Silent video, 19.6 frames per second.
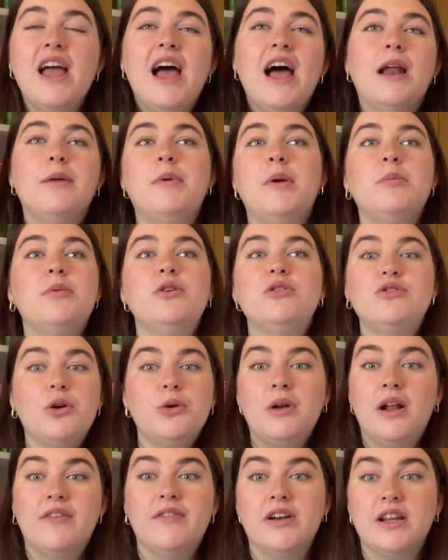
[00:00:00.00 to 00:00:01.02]
And maybe you don't
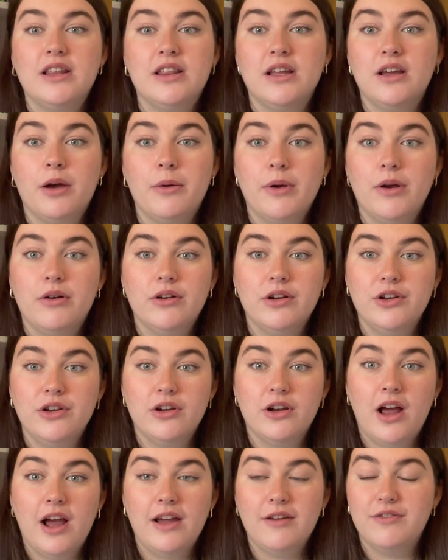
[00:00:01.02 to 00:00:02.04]
have anything going on in your
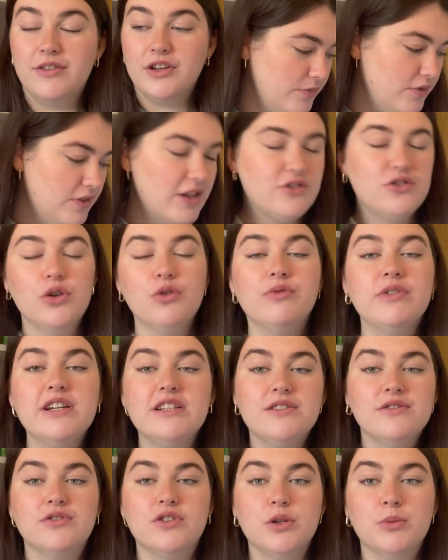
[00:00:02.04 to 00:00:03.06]
life and there's no
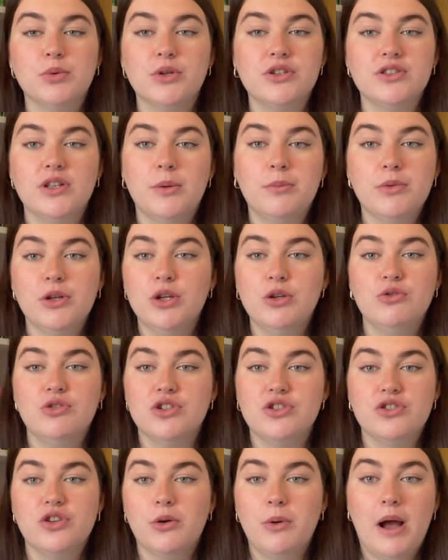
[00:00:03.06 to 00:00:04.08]
reason for the book slump, you
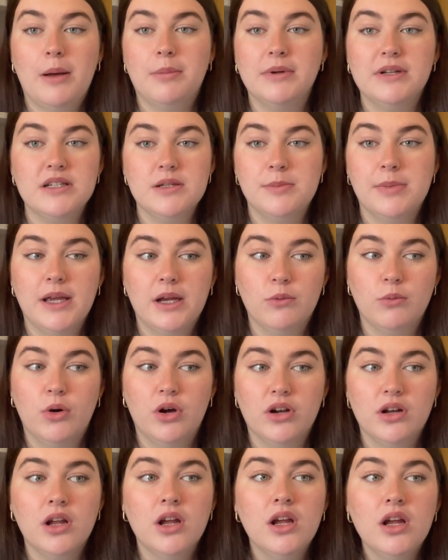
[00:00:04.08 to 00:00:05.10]
just so happen to be in
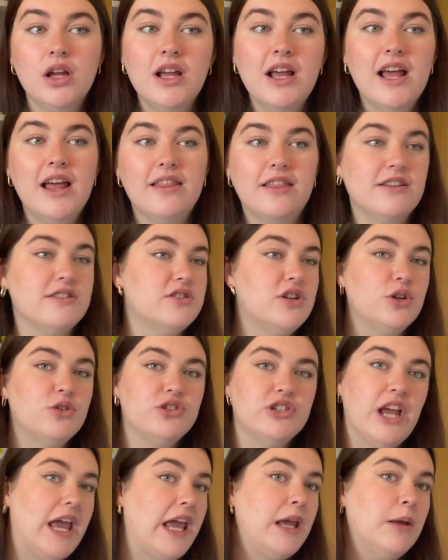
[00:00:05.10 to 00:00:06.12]
one. There's no
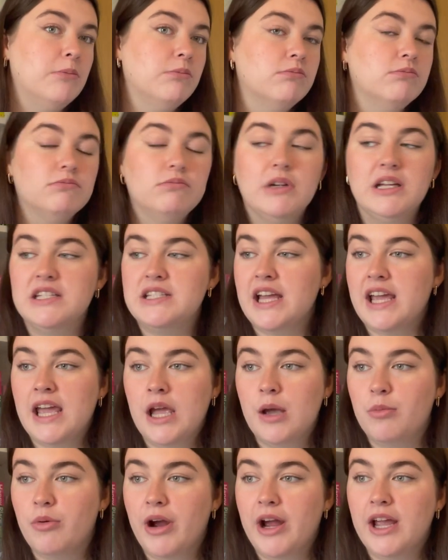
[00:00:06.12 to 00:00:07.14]
shame in taking
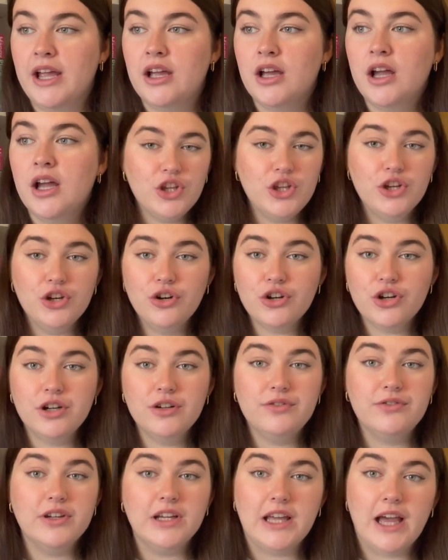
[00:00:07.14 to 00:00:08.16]
a break. You're not going to
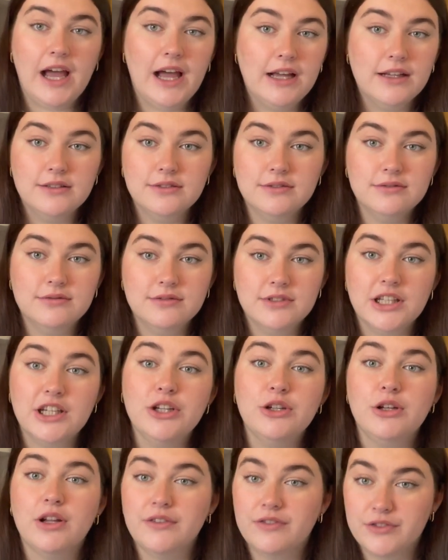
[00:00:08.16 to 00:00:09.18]
forget that
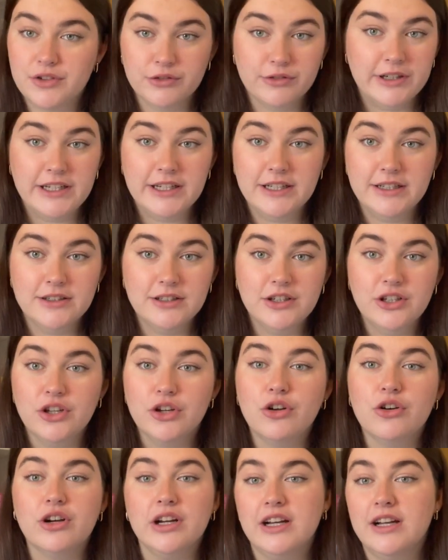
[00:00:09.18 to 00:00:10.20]
you love to read. You're
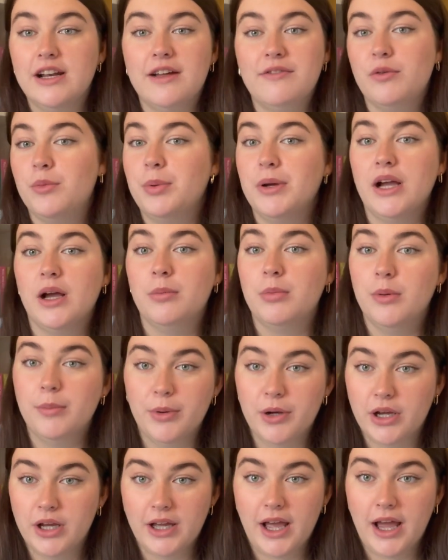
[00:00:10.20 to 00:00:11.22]
not going to never pick up a
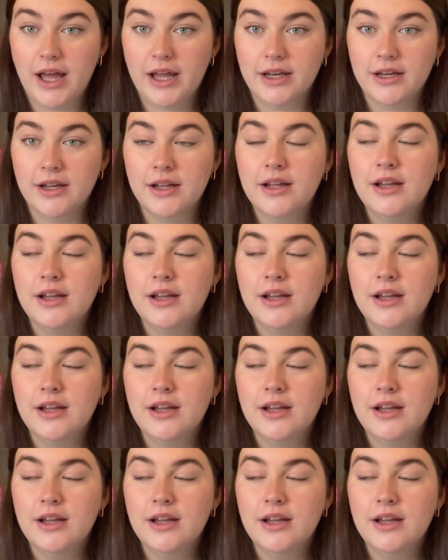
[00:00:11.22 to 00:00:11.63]
book again.